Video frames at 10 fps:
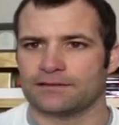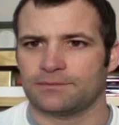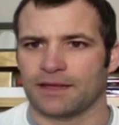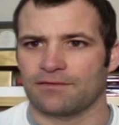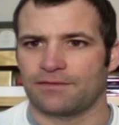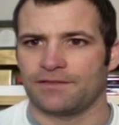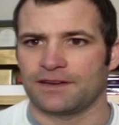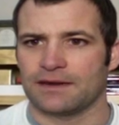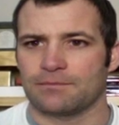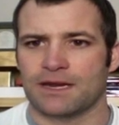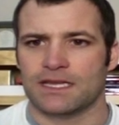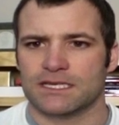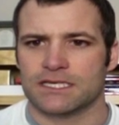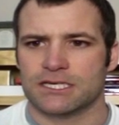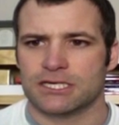Let me get 15
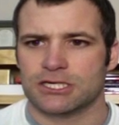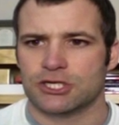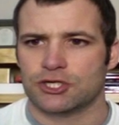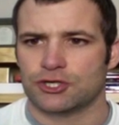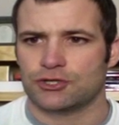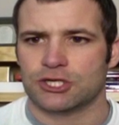minutes.